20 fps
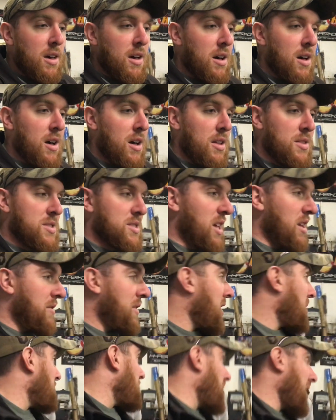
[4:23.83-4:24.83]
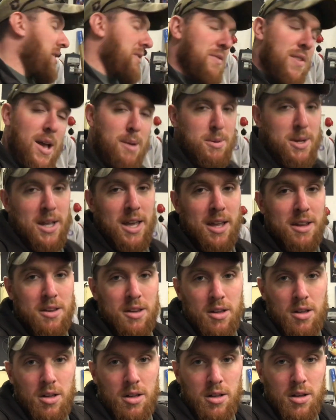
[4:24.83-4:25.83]
Instead of him like
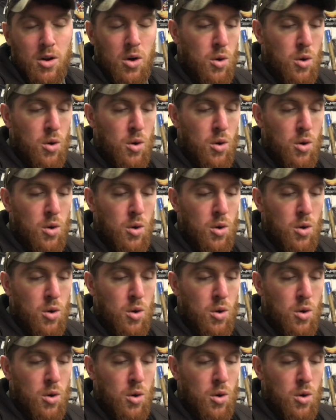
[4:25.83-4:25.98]
fabricating a